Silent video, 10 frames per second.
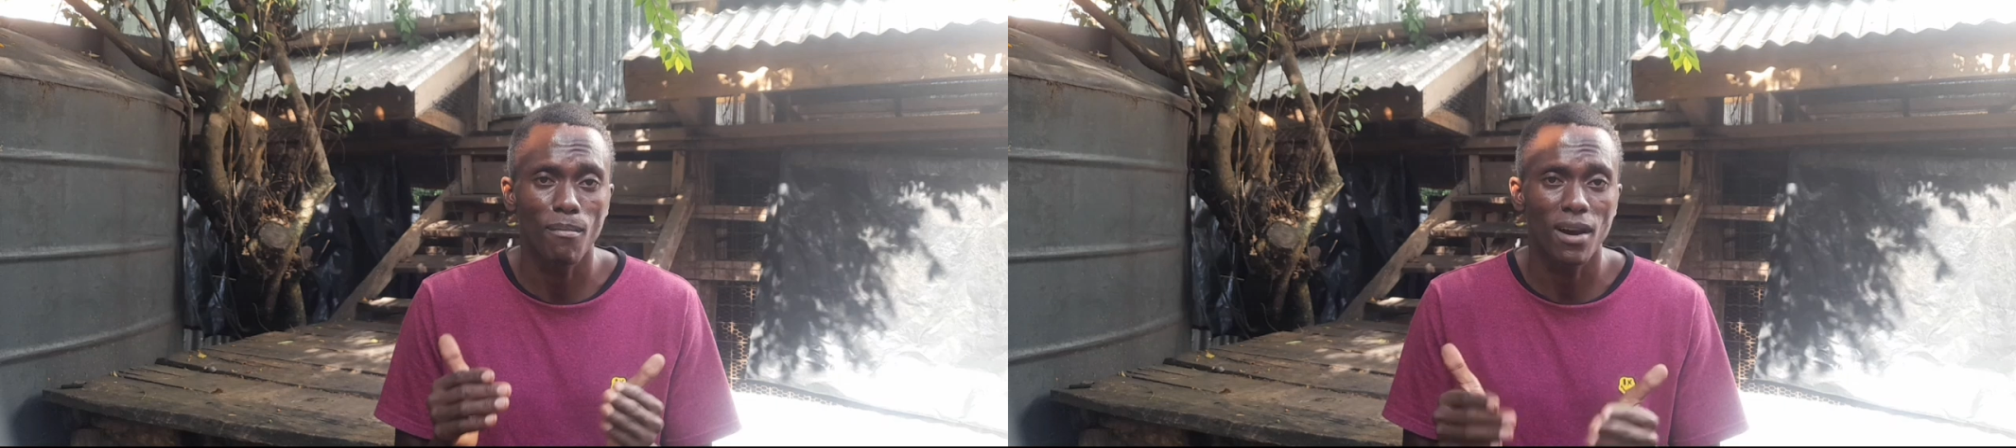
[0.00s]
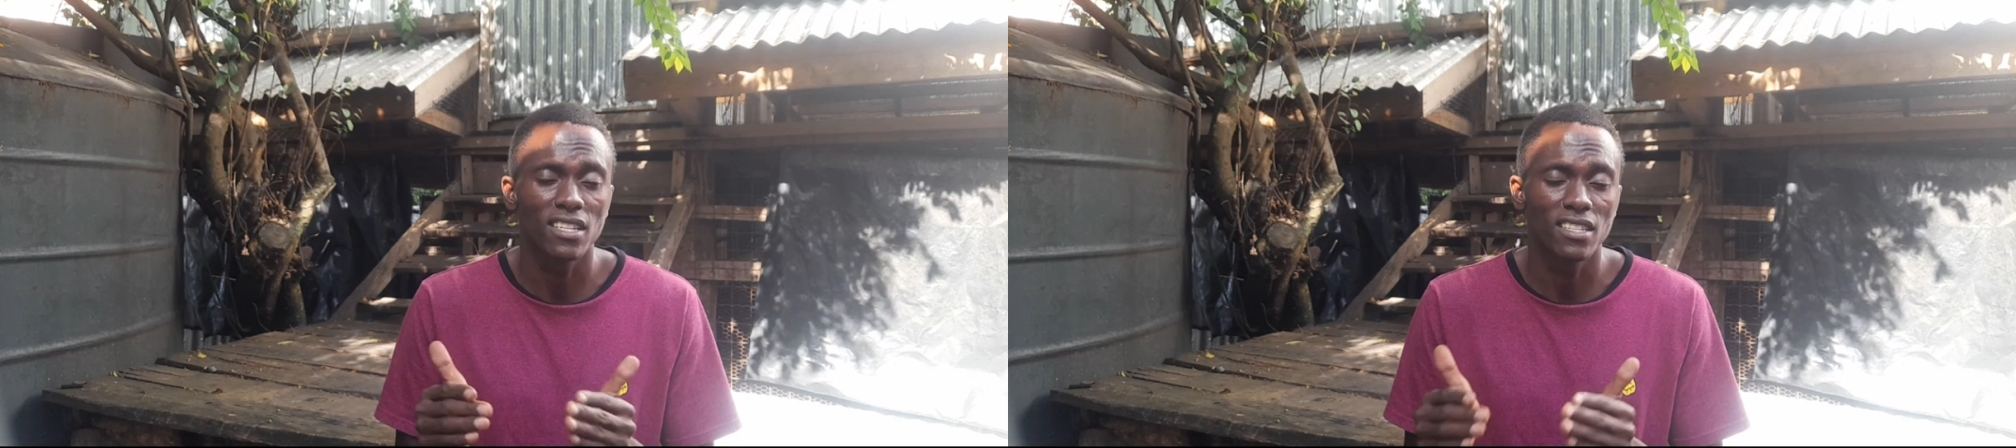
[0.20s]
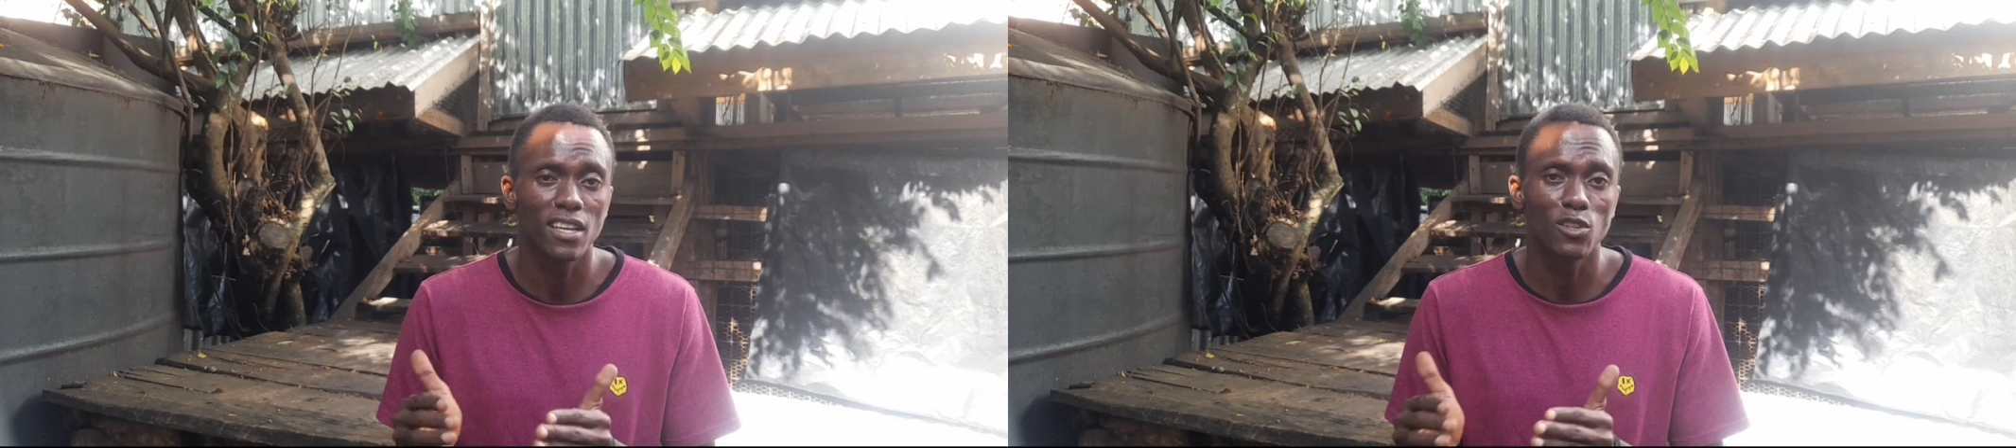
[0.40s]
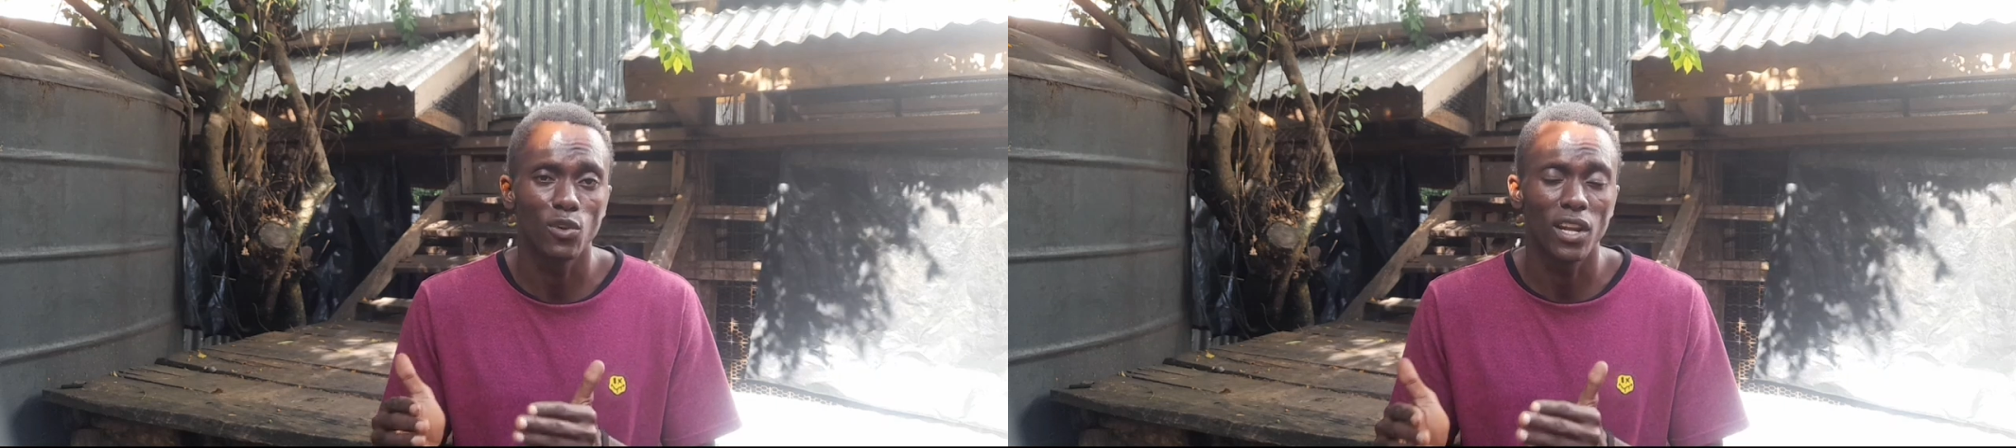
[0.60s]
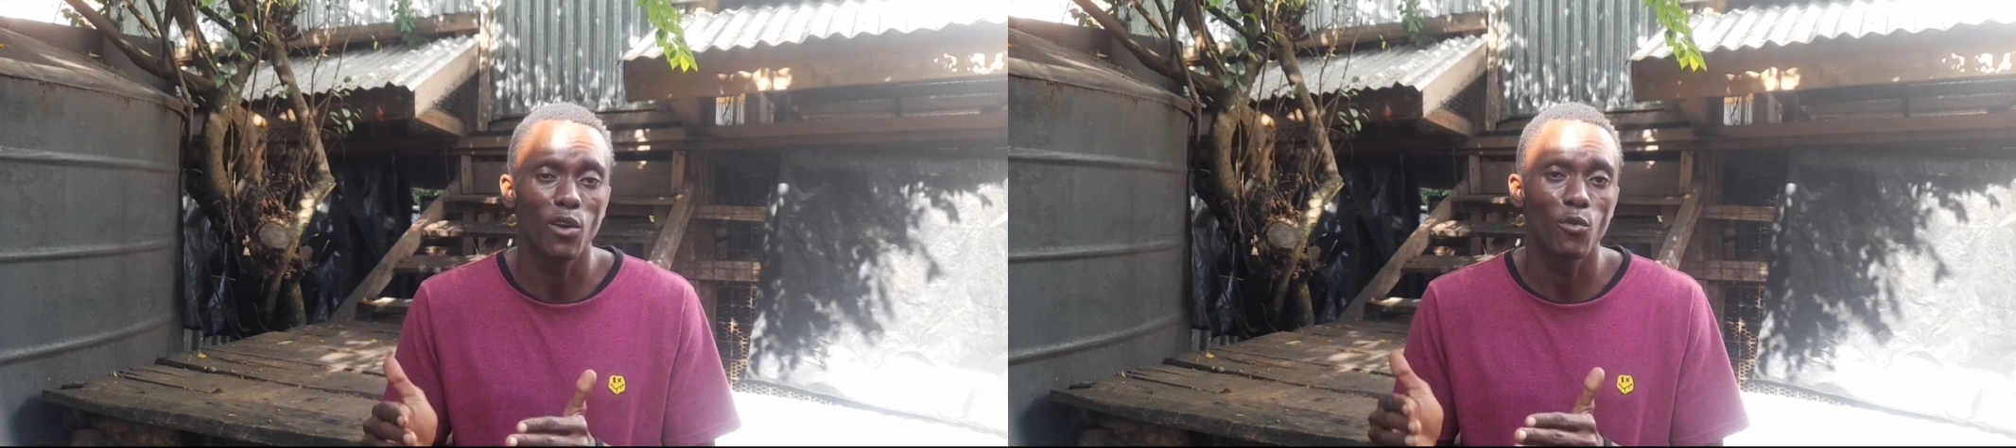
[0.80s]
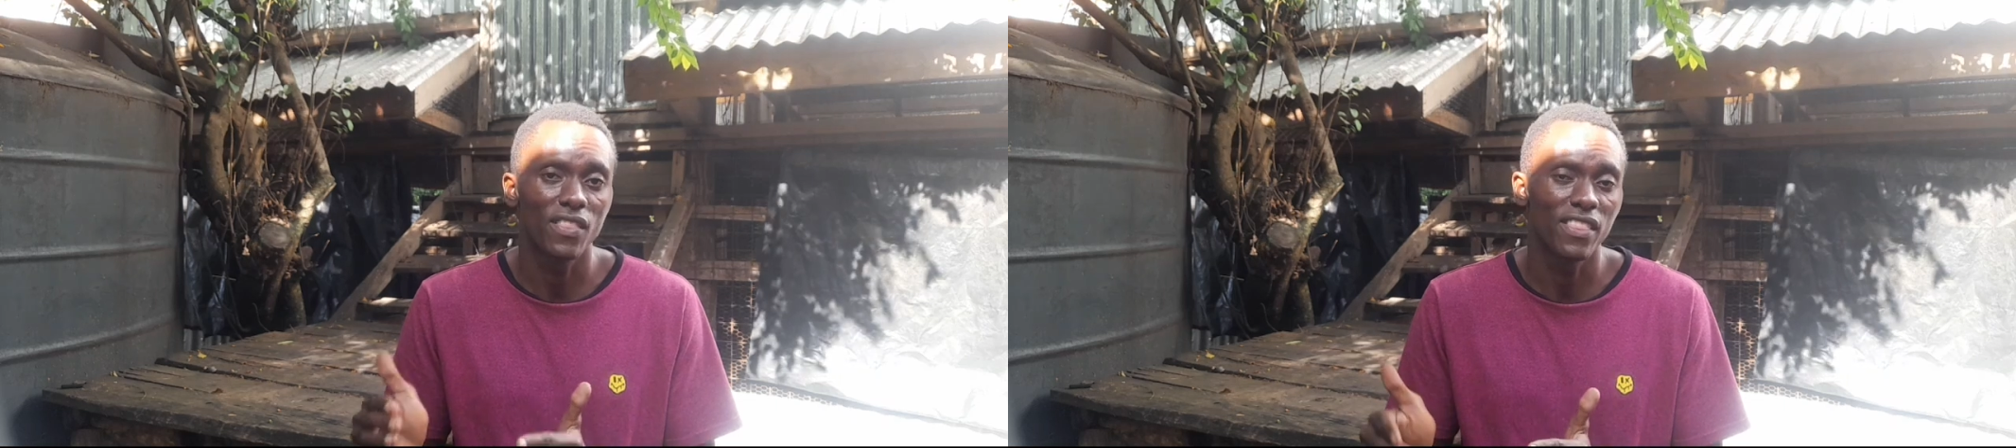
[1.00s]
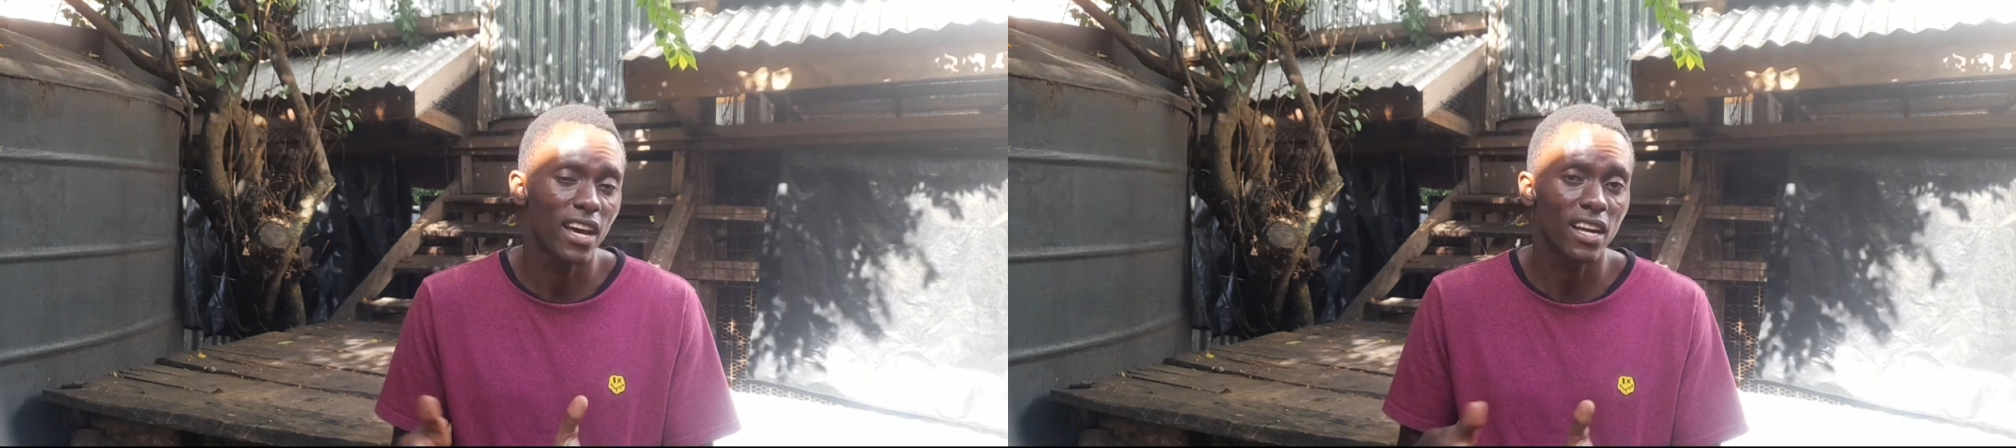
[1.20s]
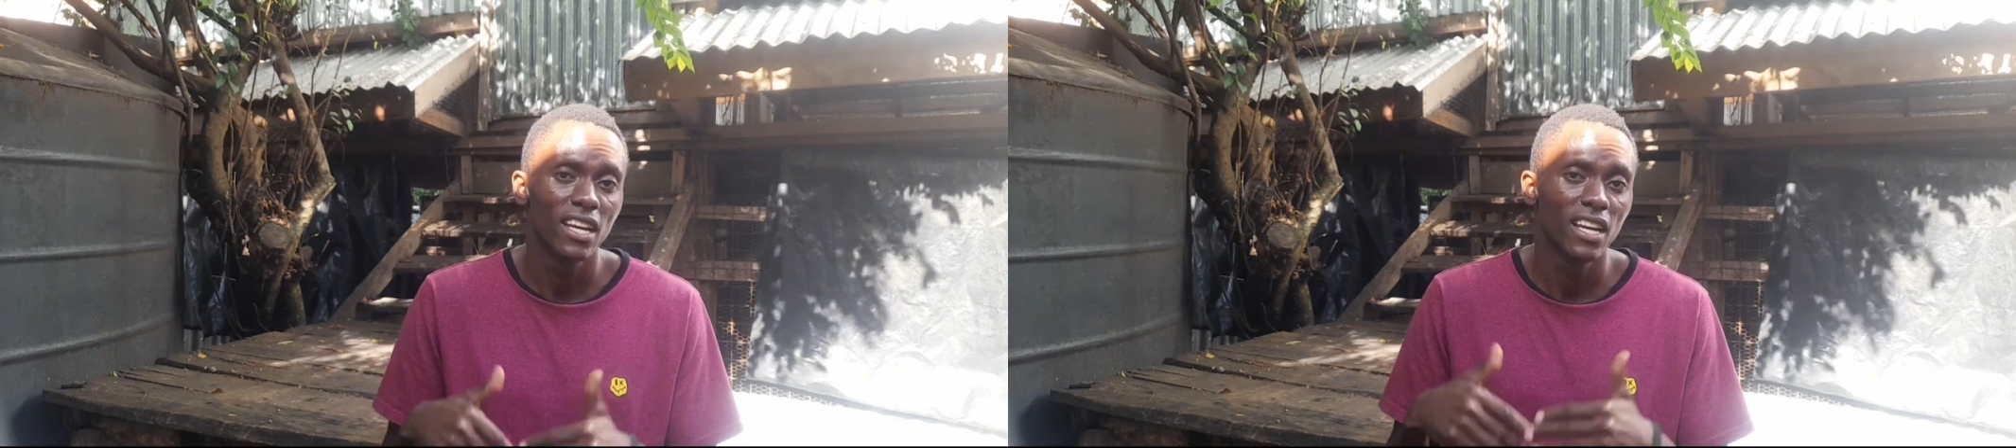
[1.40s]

birds get to lay when they are